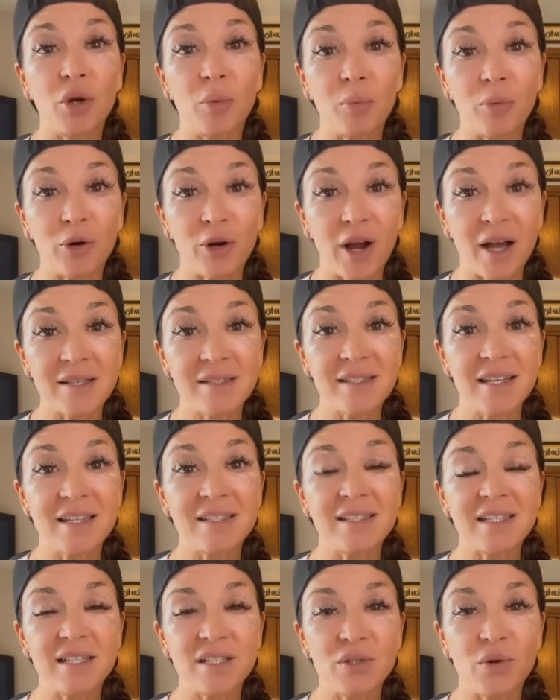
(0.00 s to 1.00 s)
Your
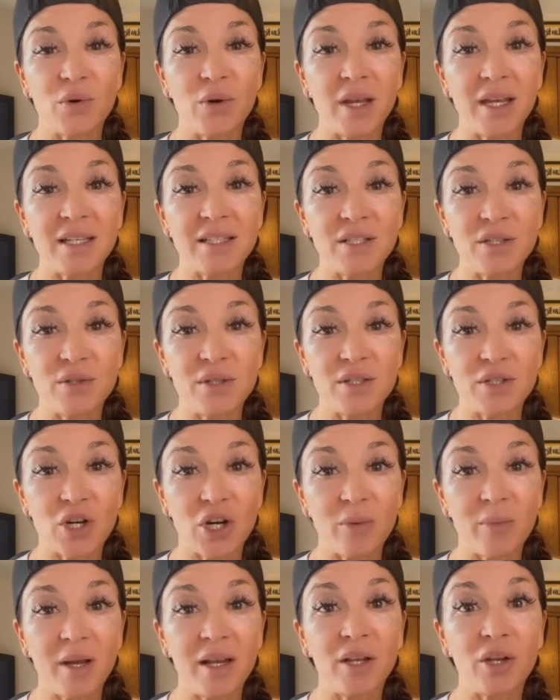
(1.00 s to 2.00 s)
process is going to
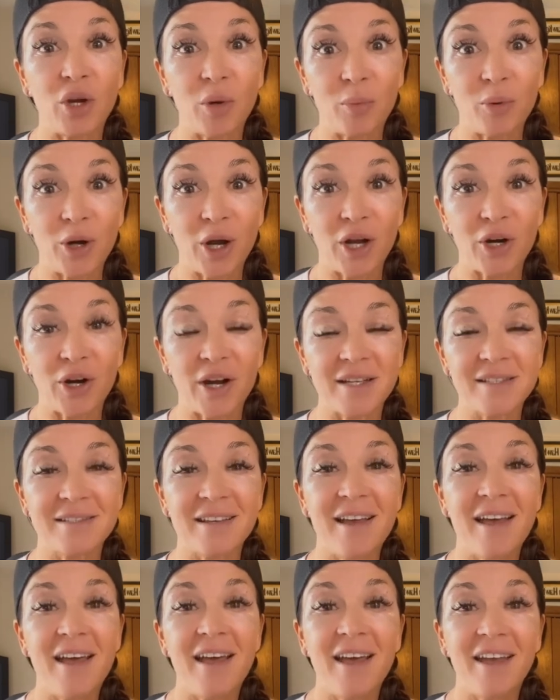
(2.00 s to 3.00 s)
determine your
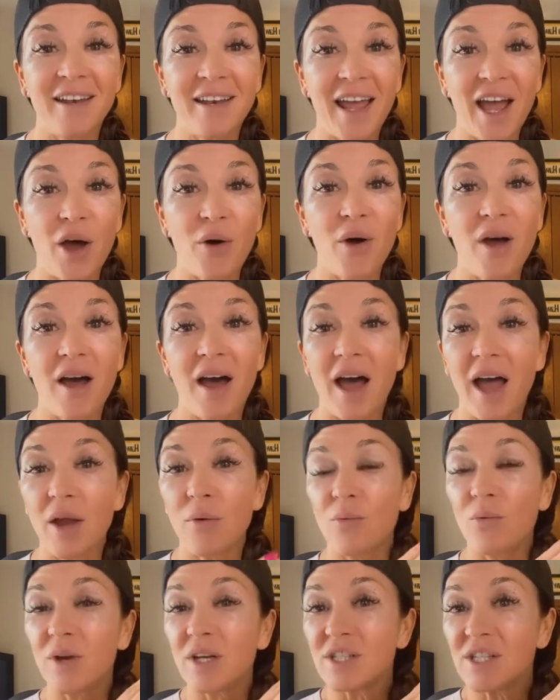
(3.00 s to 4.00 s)
progress. Now, I
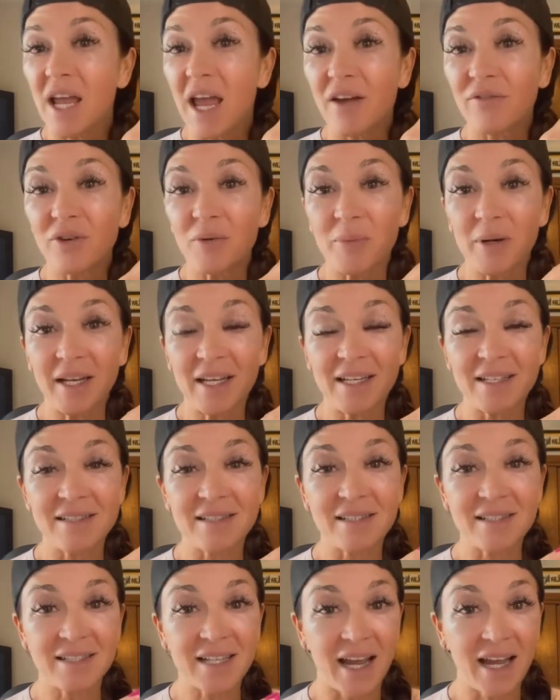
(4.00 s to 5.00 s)
wish
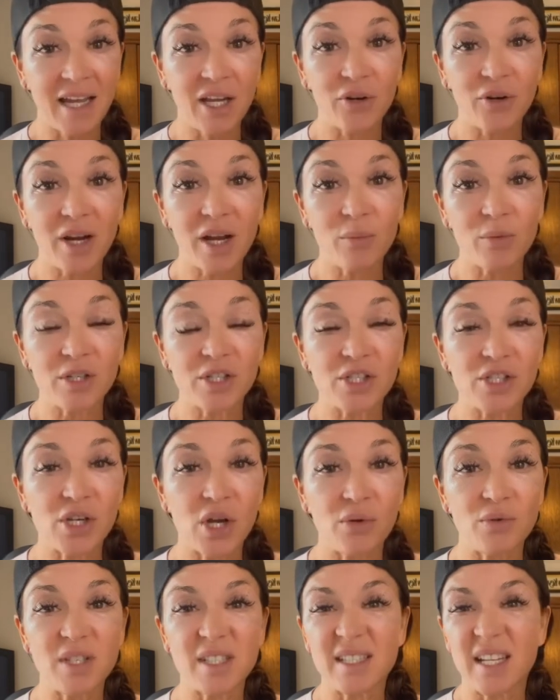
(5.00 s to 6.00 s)
everybody's diagram would
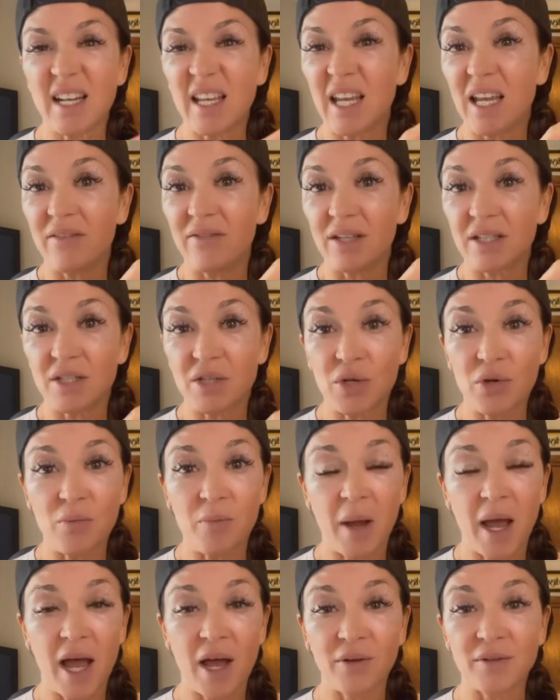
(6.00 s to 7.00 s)
show just an even 2
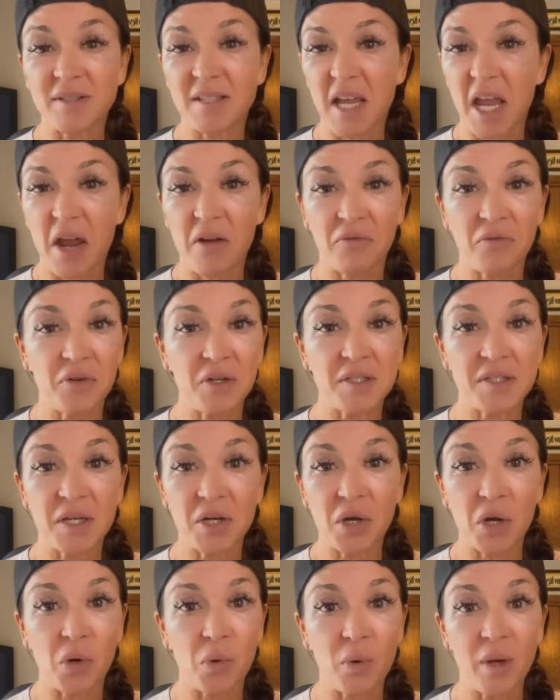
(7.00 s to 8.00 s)
pounds every
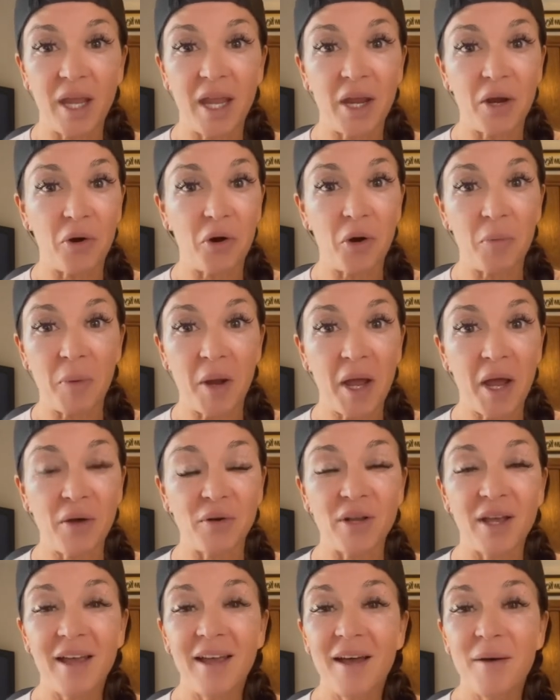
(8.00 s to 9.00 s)
single week or a
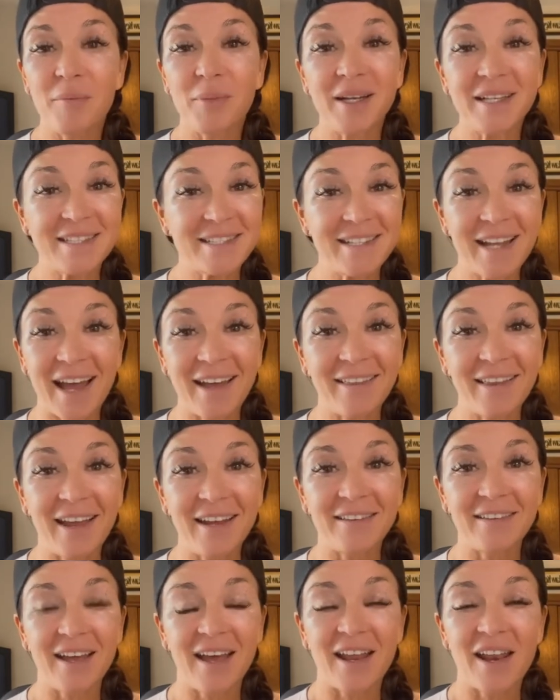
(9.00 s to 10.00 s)
pound, but it's not
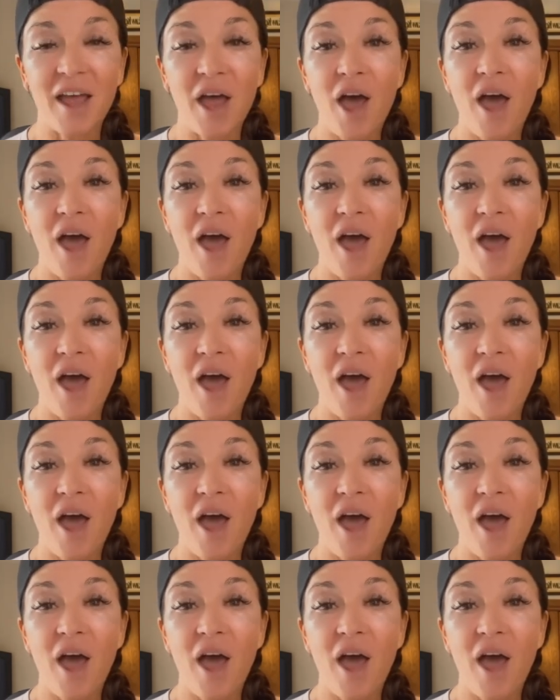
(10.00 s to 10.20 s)
like that.